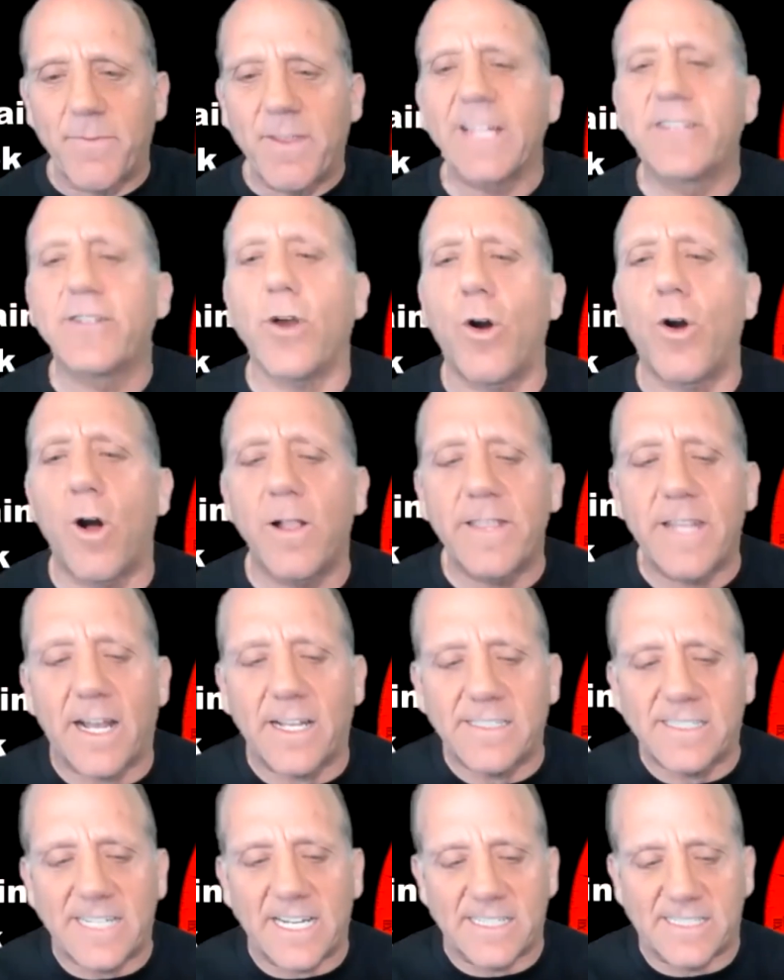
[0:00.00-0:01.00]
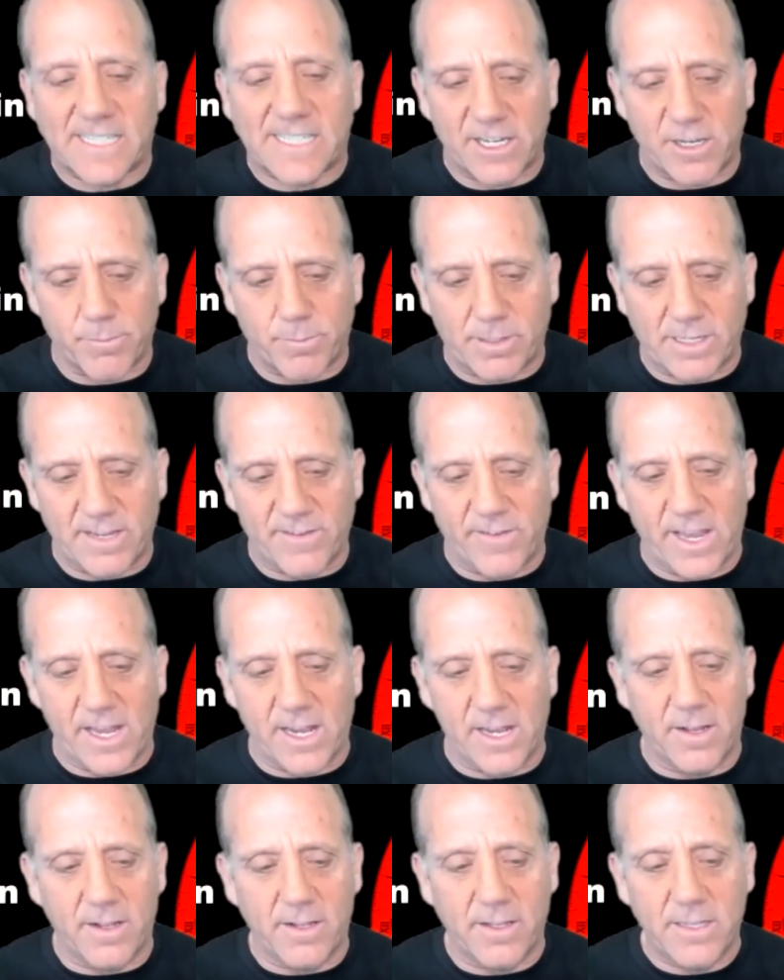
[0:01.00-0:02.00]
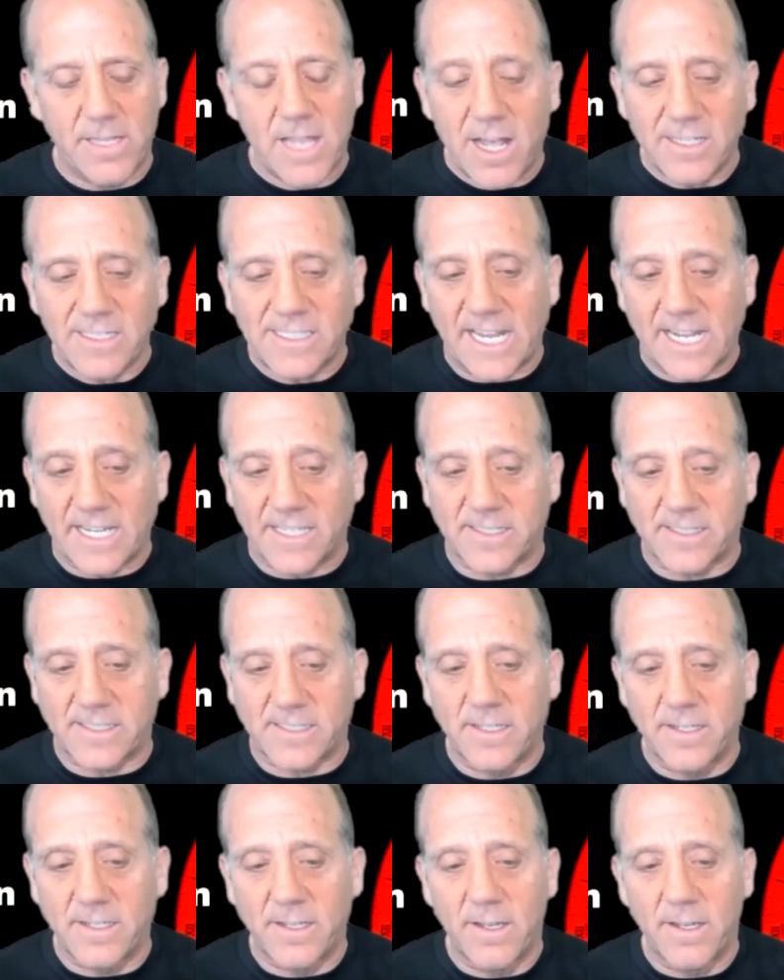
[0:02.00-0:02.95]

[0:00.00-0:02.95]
It's all nonsense that you're believing. Nonsense.